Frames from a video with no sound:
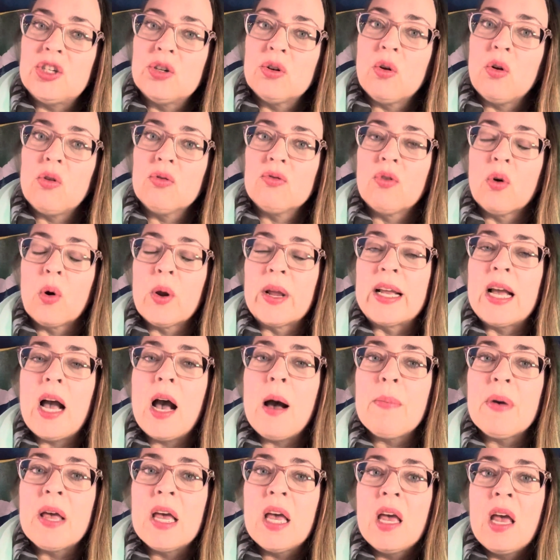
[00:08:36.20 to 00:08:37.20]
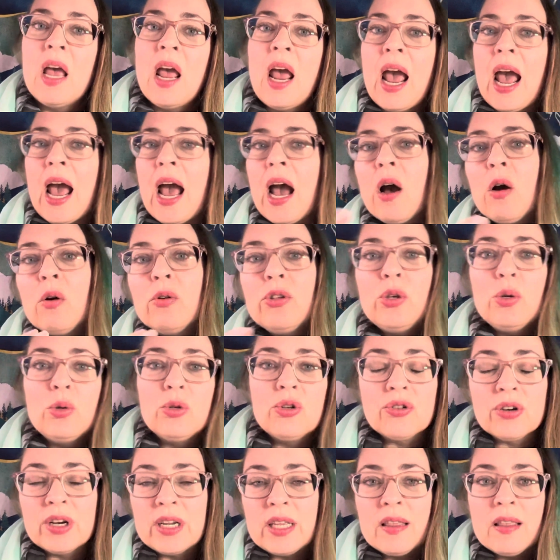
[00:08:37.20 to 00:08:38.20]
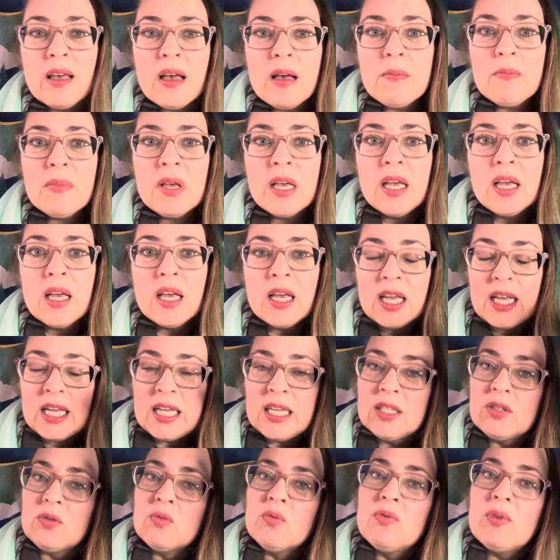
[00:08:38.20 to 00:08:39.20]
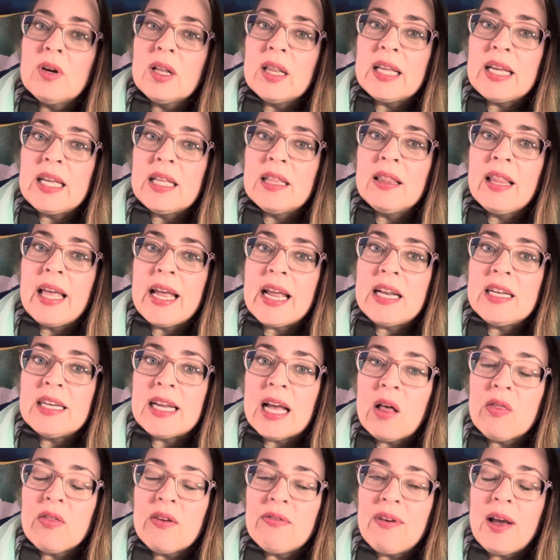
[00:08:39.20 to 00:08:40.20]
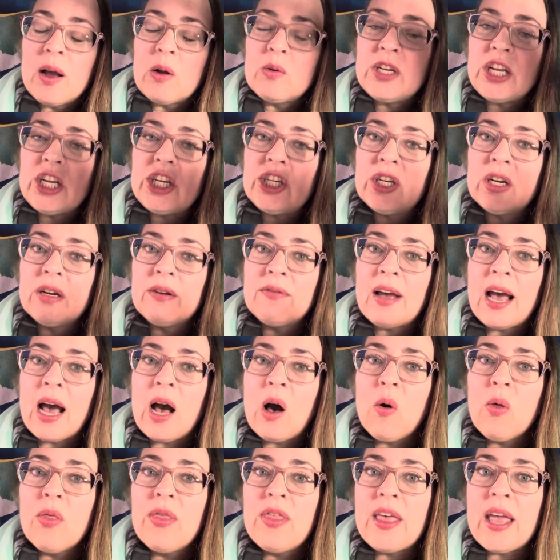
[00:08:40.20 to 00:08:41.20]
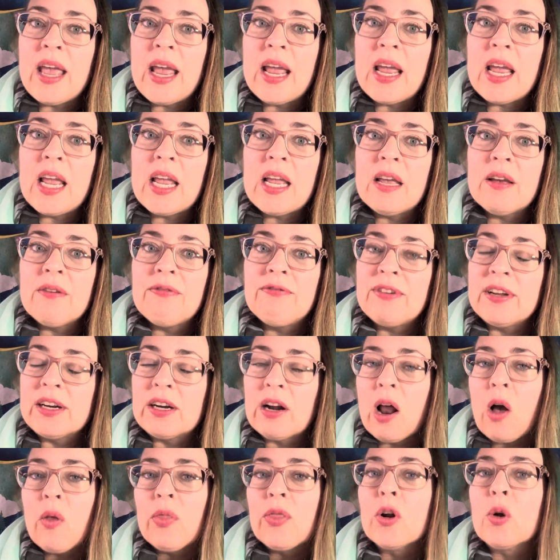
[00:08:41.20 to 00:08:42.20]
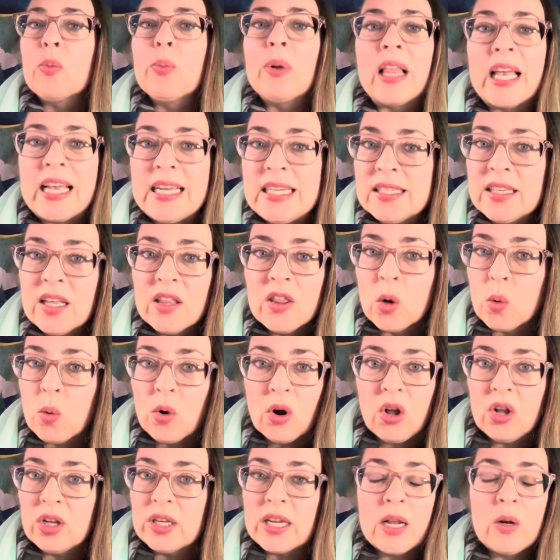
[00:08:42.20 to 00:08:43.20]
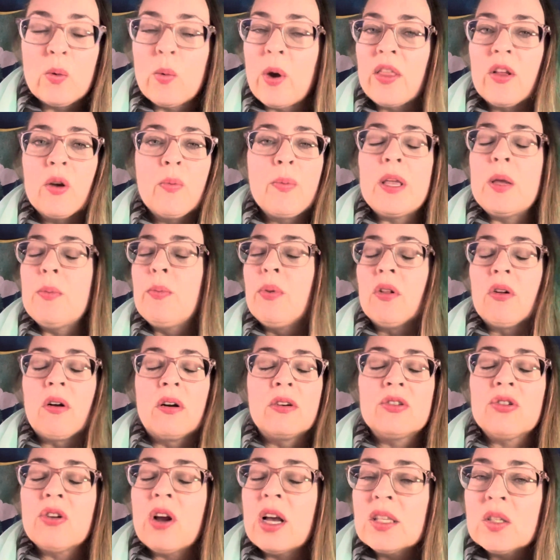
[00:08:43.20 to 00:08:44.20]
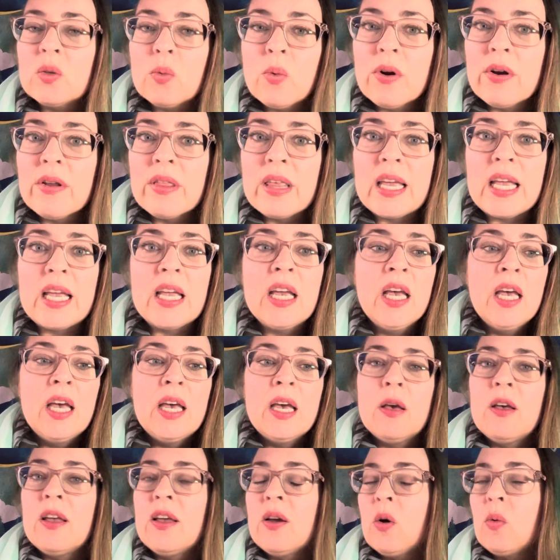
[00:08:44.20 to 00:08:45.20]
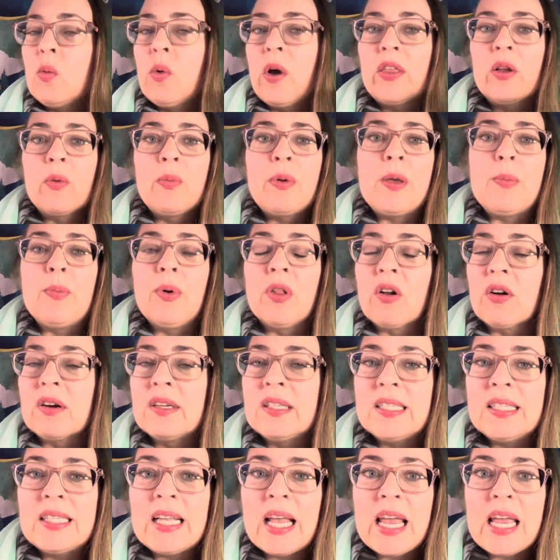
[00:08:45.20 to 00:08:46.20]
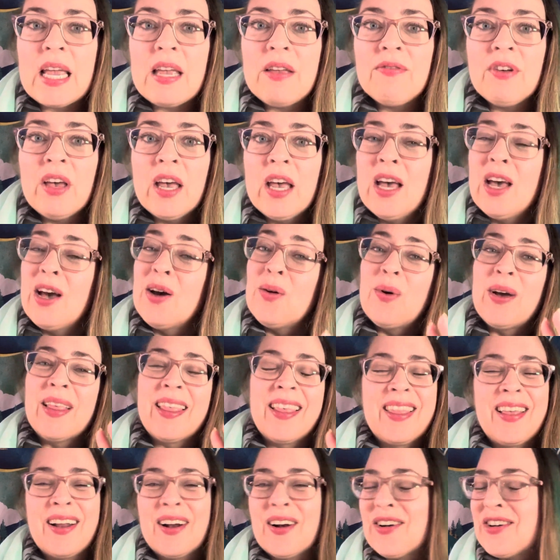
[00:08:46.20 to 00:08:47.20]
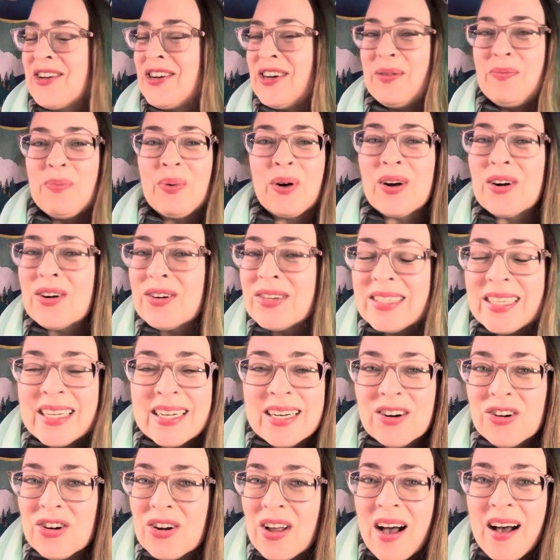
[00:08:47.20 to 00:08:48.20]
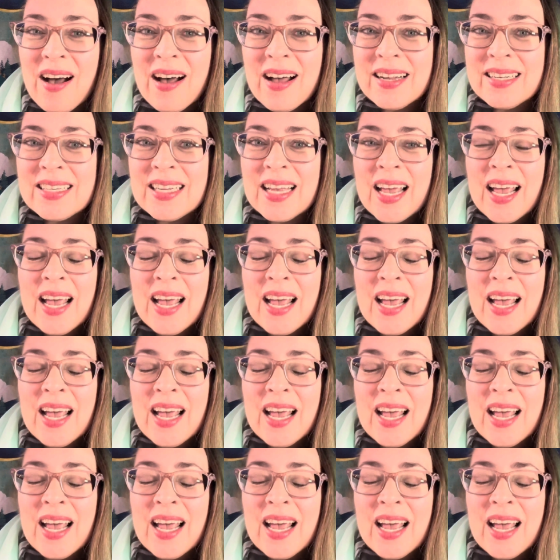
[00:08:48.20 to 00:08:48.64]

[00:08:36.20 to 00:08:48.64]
year old growing up, how you treat them is really laying down the foundation of how they figure out their place in the world and whether people are trustworthy, whether people are safe, whether they're a good person or not.